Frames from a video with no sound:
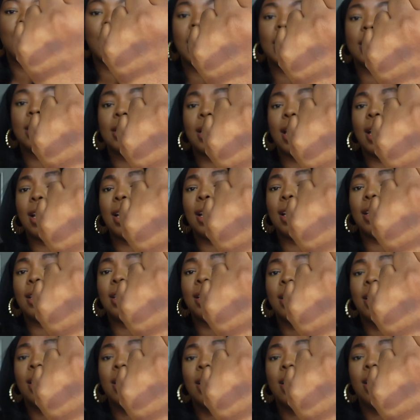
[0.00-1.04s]
by side.
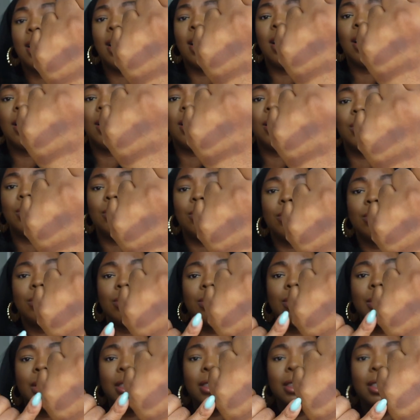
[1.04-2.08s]

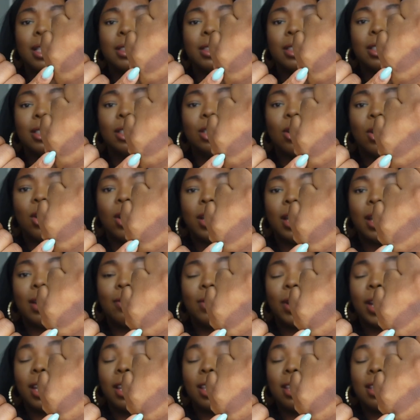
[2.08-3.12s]
Um, this doesn't look all
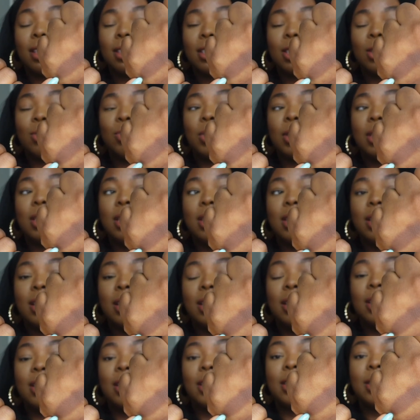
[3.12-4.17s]
that radiant to me.
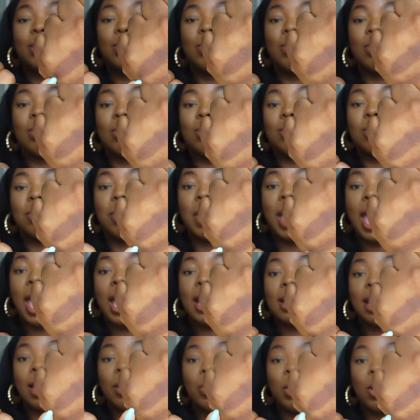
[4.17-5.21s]
It looks
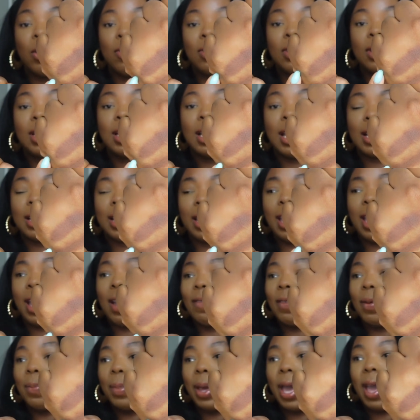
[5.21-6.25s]
matte. They both look like they
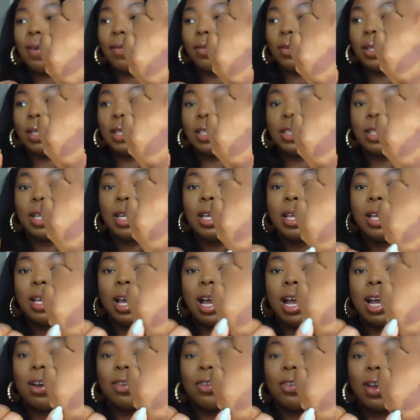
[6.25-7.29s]
have a matte finish.
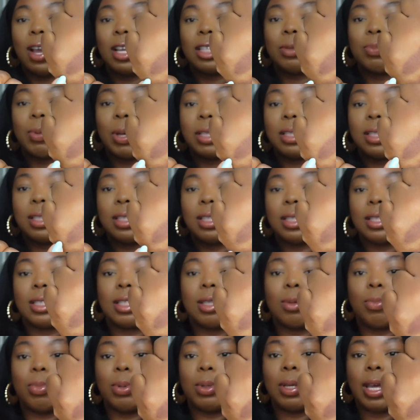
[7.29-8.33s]
I don't know. I expected
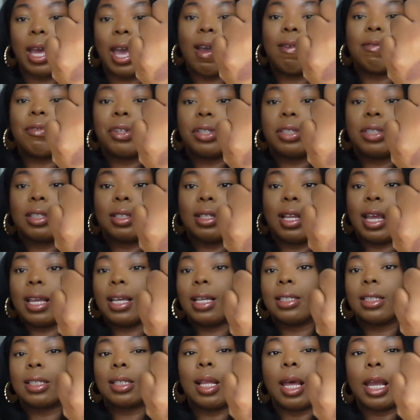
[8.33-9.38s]
this to be, have just
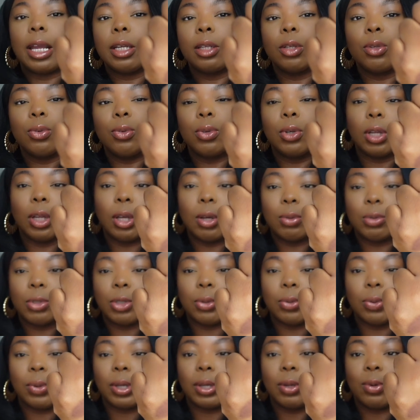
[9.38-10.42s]
like a slight little glow
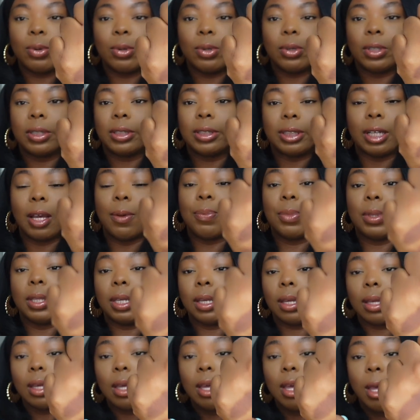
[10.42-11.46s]
to it or
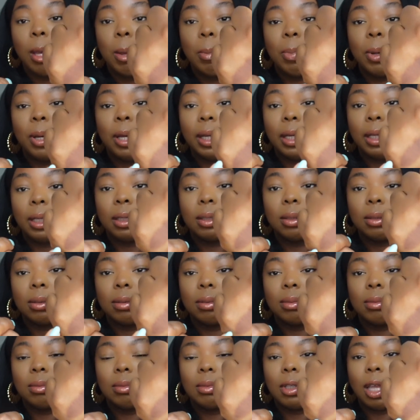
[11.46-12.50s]
something. But
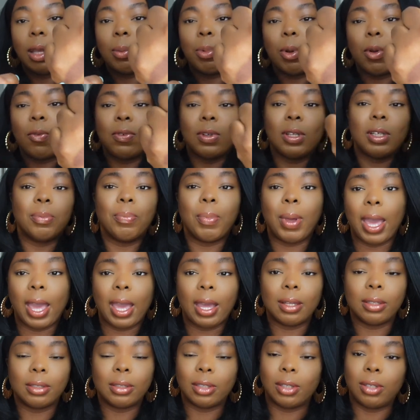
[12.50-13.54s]
they both look
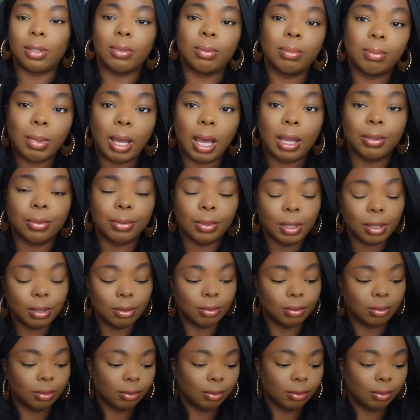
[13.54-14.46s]
matte, so I don't know.